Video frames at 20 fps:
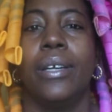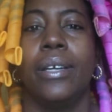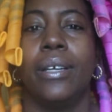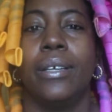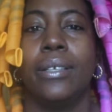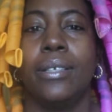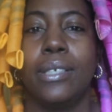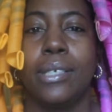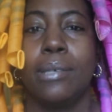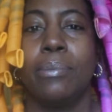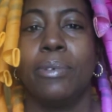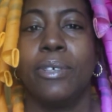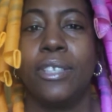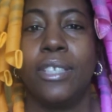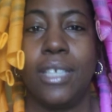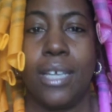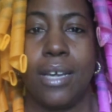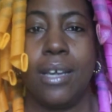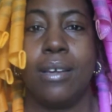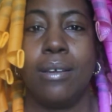in
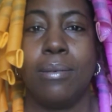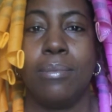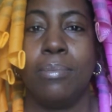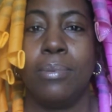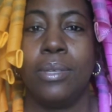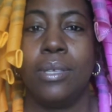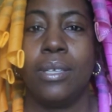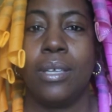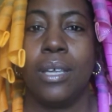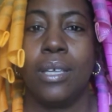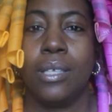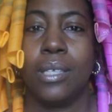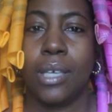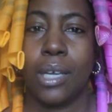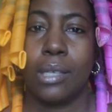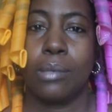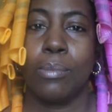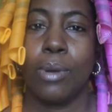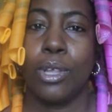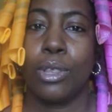DivaDeb's
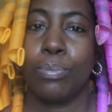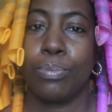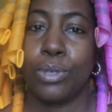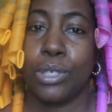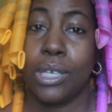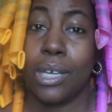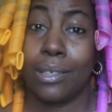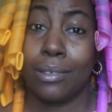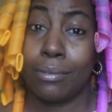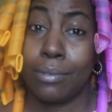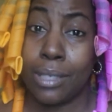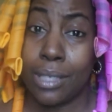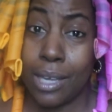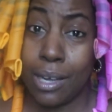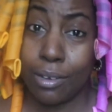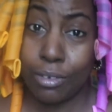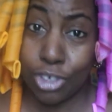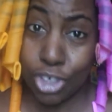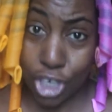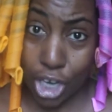6-month protective
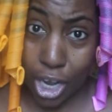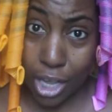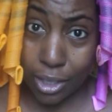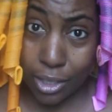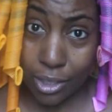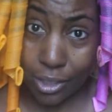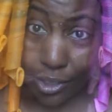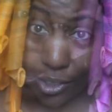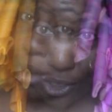style challenge.